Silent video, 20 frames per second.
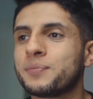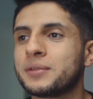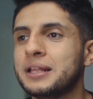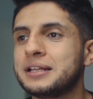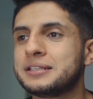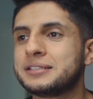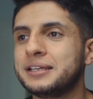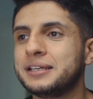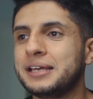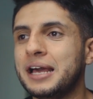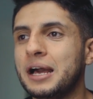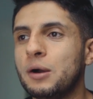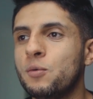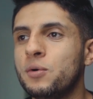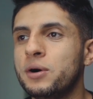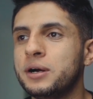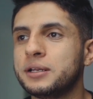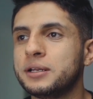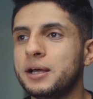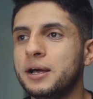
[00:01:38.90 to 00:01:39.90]
let's say I
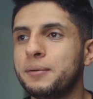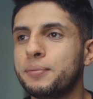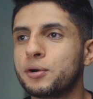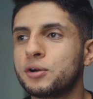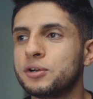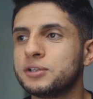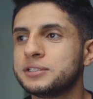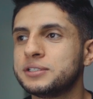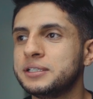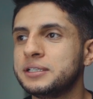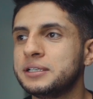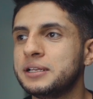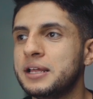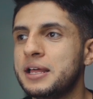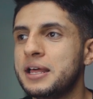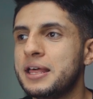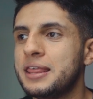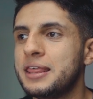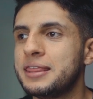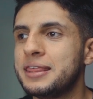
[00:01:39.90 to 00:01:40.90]
want a person
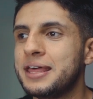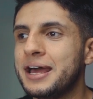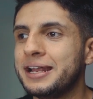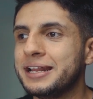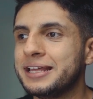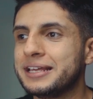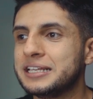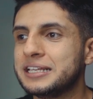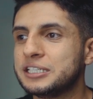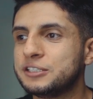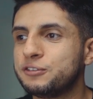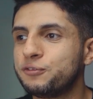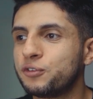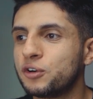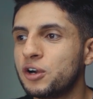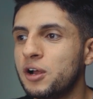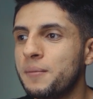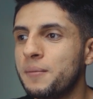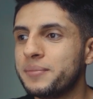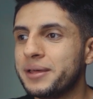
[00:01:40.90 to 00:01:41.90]
that is
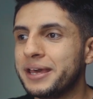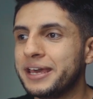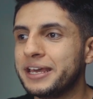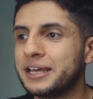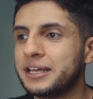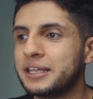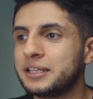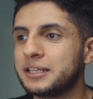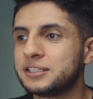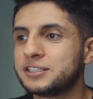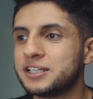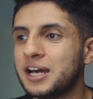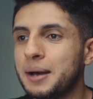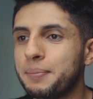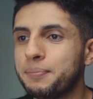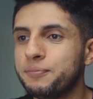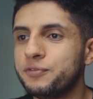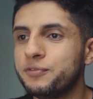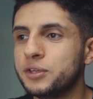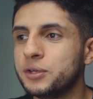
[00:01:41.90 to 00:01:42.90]
from a
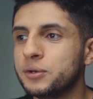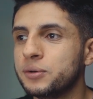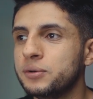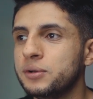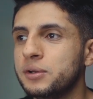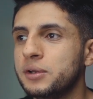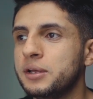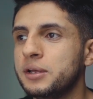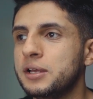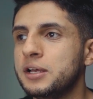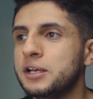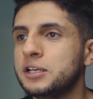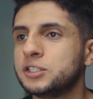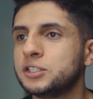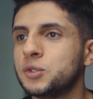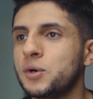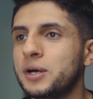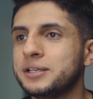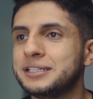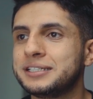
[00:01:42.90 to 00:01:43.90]
top view.
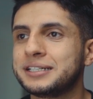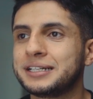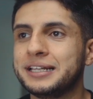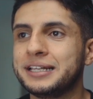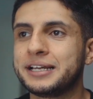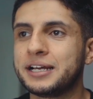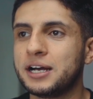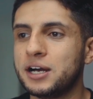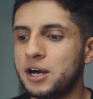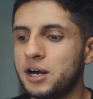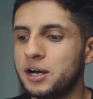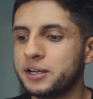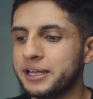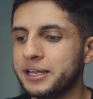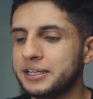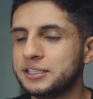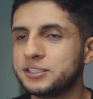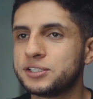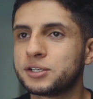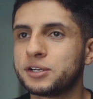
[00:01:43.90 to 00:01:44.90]
So I just click on
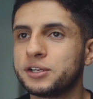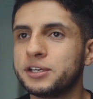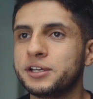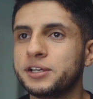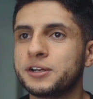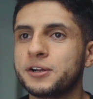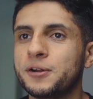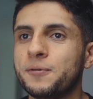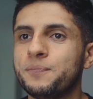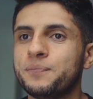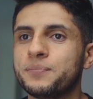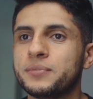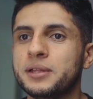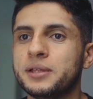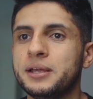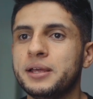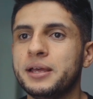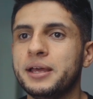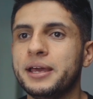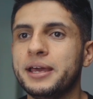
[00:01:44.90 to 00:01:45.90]
enter here
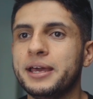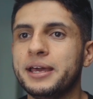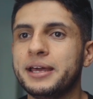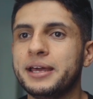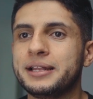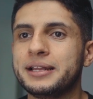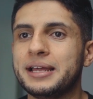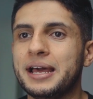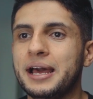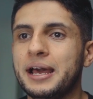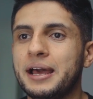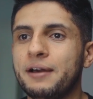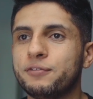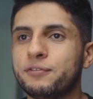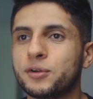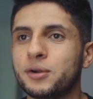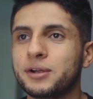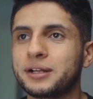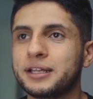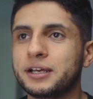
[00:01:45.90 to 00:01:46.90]
and
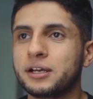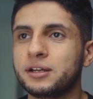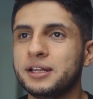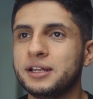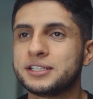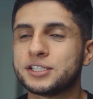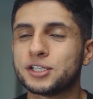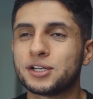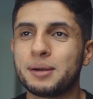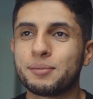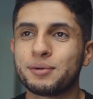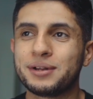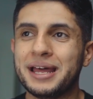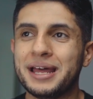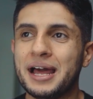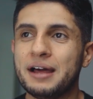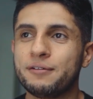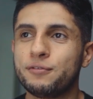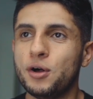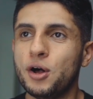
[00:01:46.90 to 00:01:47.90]
after I click on enter, I'm gonna
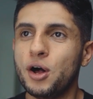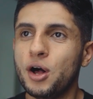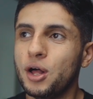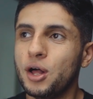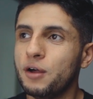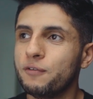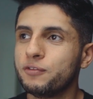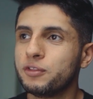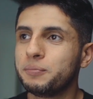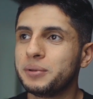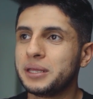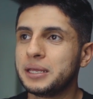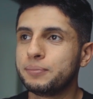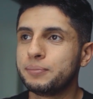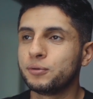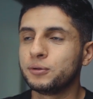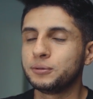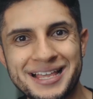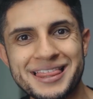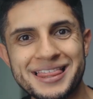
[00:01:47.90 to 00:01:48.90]
have all of the
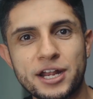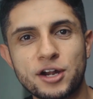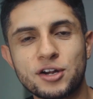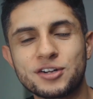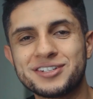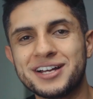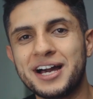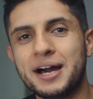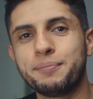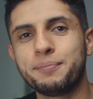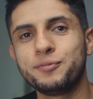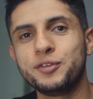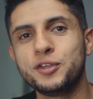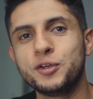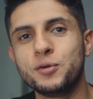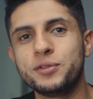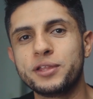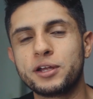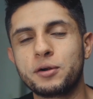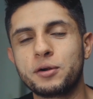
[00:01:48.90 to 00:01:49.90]
people that are top
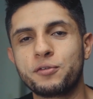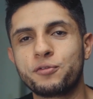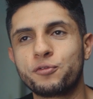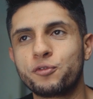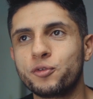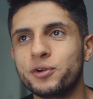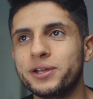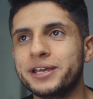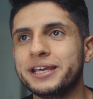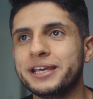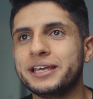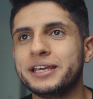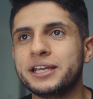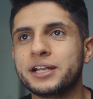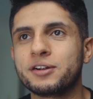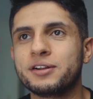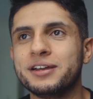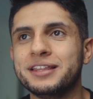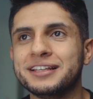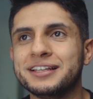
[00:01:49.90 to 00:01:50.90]
view that are free
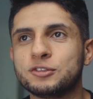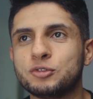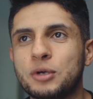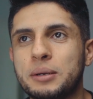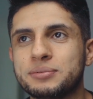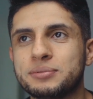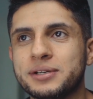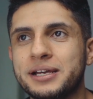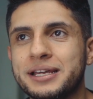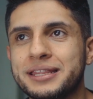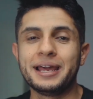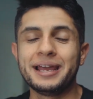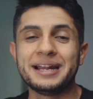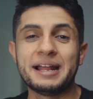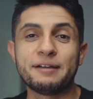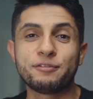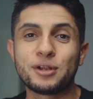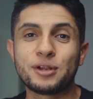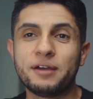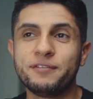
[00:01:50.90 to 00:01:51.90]
here in this website.
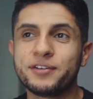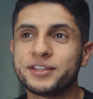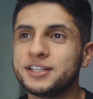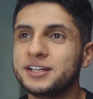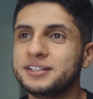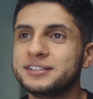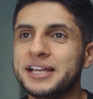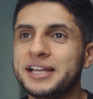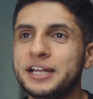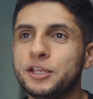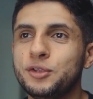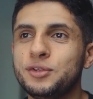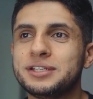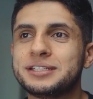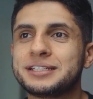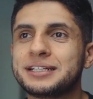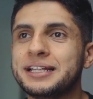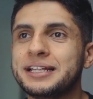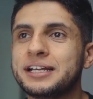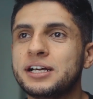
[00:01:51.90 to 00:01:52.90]
And after having done that, you
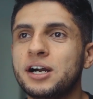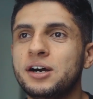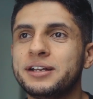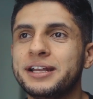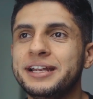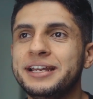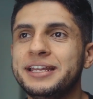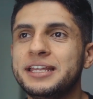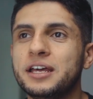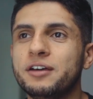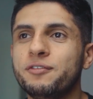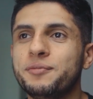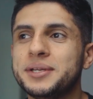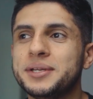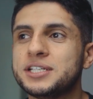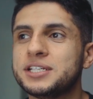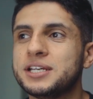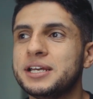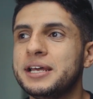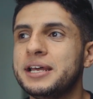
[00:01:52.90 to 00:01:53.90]
just click on any
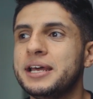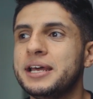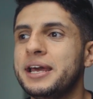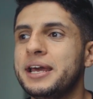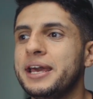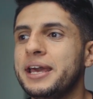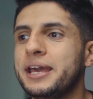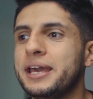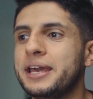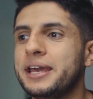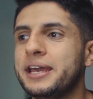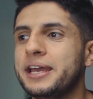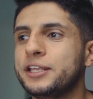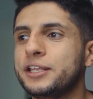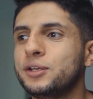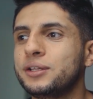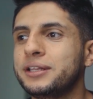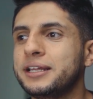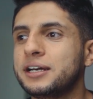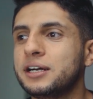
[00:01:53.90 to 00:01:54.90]
image
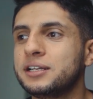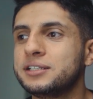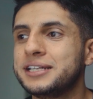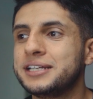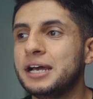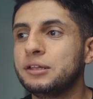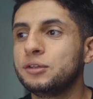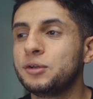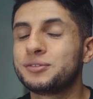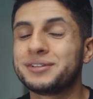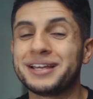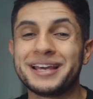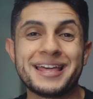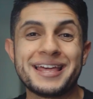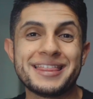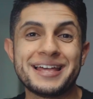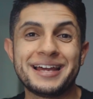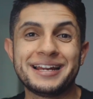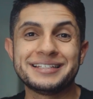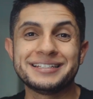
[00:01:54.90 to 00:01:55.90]
and you click on download
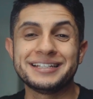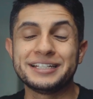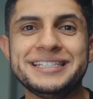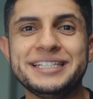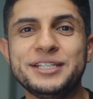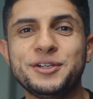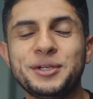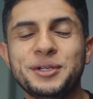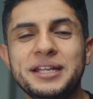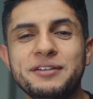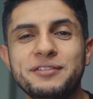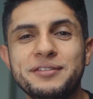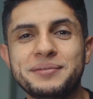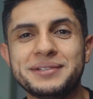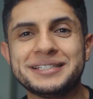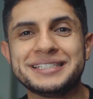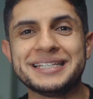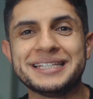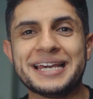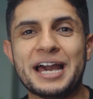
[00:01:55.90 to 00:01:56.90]
and that is it. You can
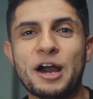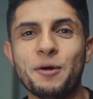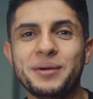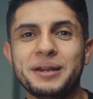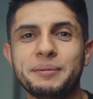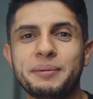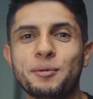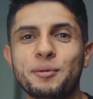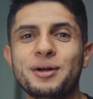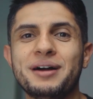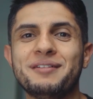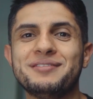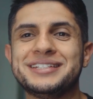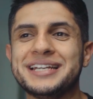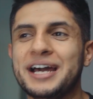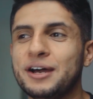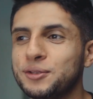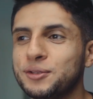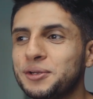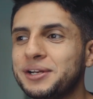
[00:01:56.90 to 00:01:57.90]
even see how many people have
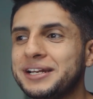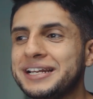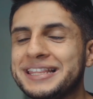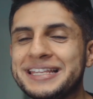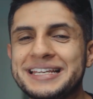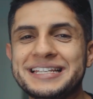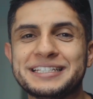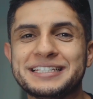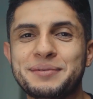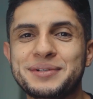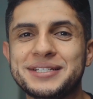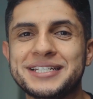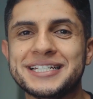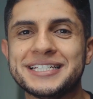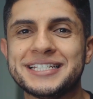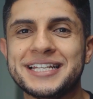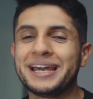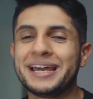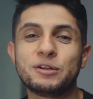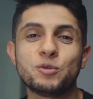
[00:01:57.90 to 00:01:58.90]
downloaded these
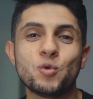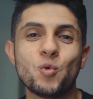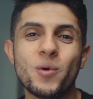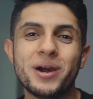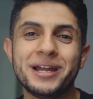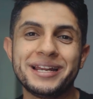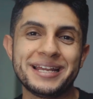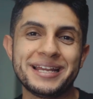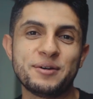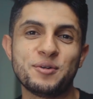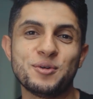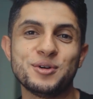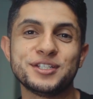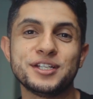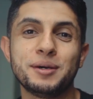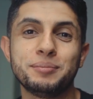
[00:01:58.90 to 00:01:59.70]
images and when it was